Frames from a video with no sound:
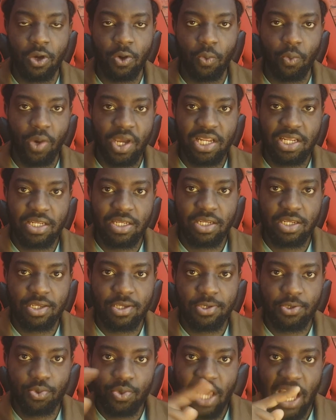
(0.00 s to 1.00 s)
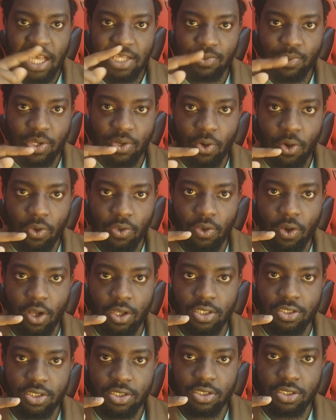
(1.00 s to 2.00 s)
When you guys were called
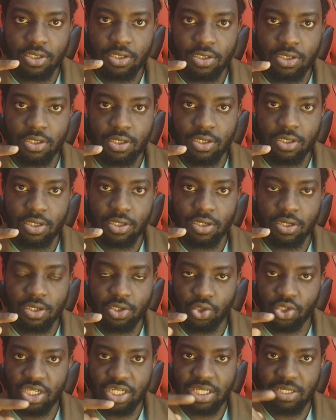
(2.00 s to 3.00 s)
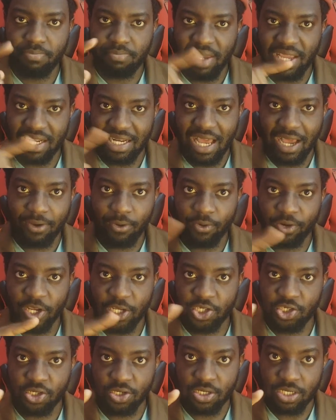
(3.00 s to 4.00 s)
gods, you didn't make that
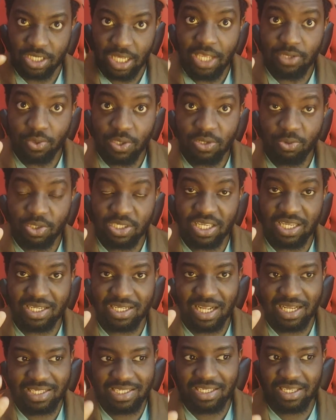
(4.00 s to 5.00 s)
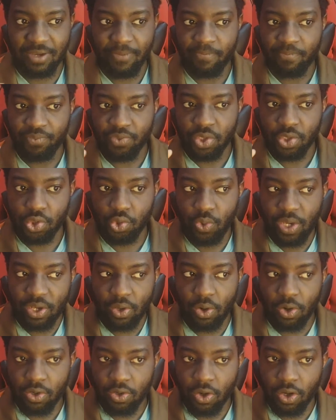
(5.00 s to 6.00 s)
connection. That's what he was saying. That, see, you were
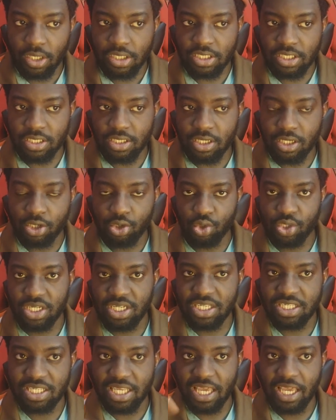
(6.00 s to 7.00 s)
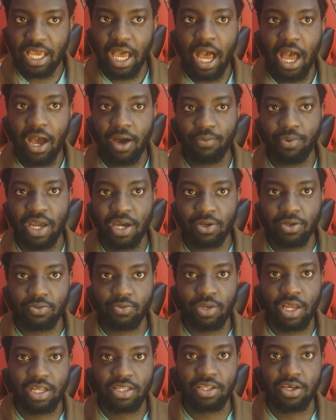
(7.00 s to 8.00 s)
called gods. You didn't say, we
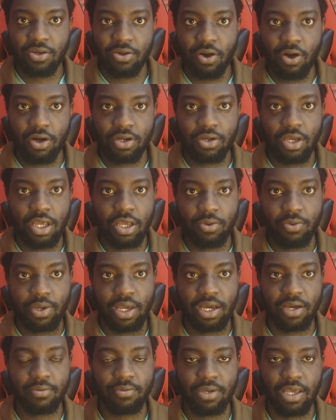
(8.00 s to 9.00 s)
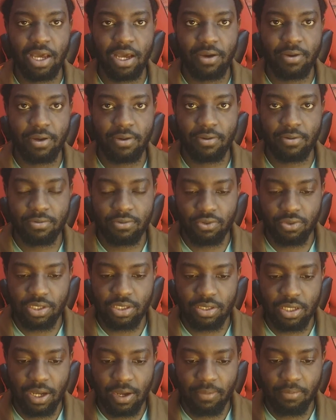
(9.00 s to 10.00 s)
are the God. Hey, we are
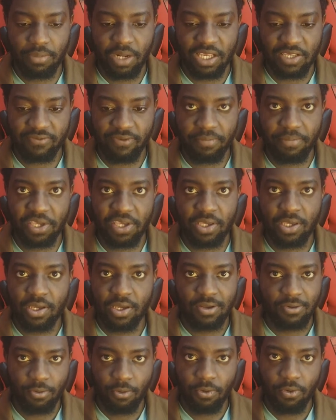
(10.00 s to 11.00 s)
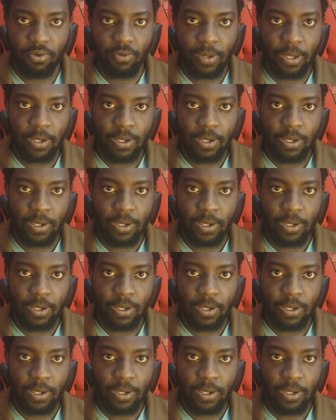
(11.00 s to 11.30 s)
doing blasphemy. No.